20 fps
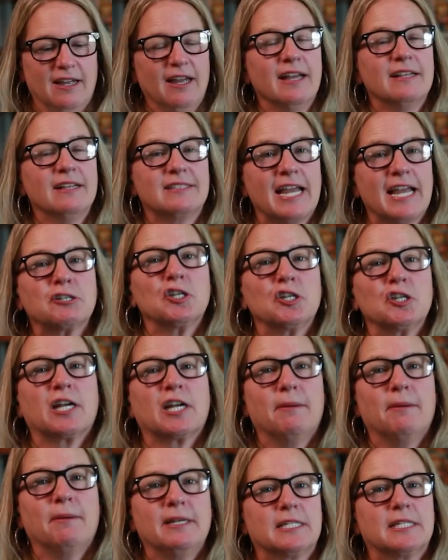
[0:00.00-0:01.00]

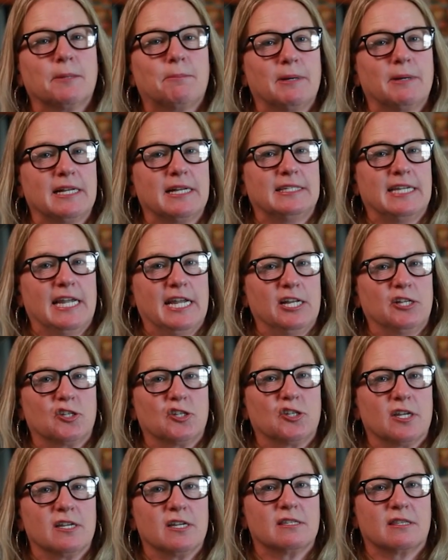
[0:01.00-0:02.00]
coming to
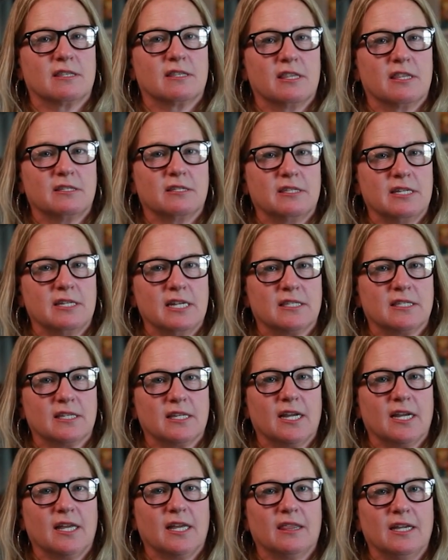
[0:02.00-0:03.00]
Pantages this season,
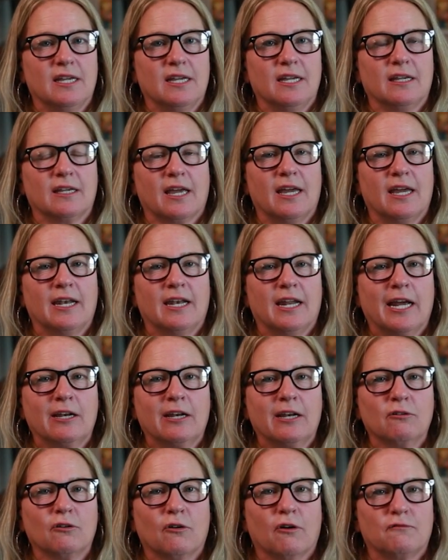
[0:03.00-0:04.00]
I think. And I
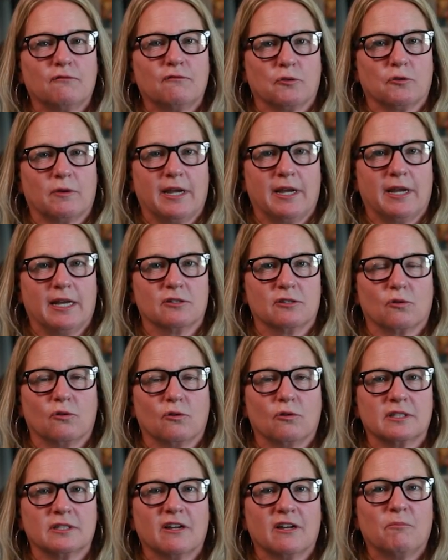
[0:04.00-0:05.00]
don't know if Johanna's
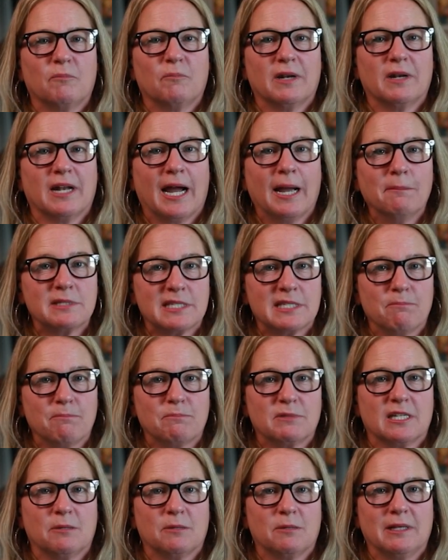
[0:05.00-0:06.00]
old enough, but I'm
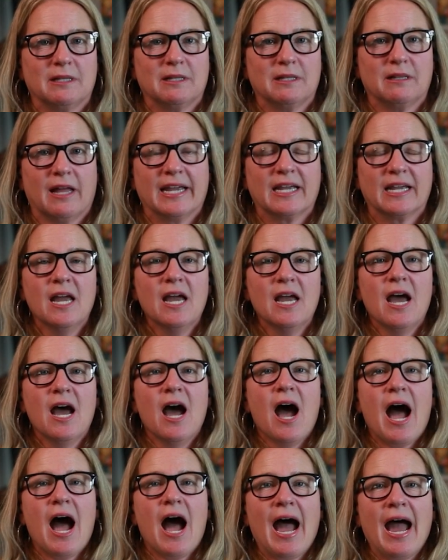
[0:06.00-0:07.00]
tempted to be like,
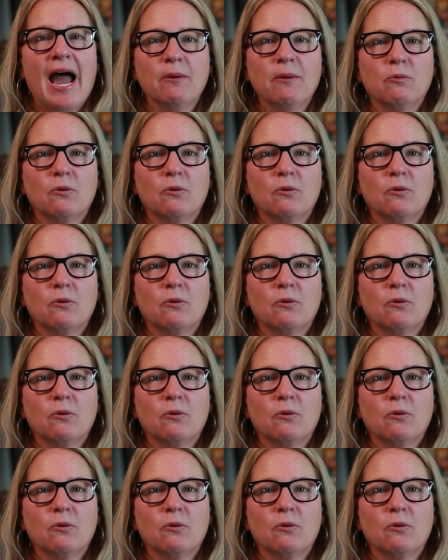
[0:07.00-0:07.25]
I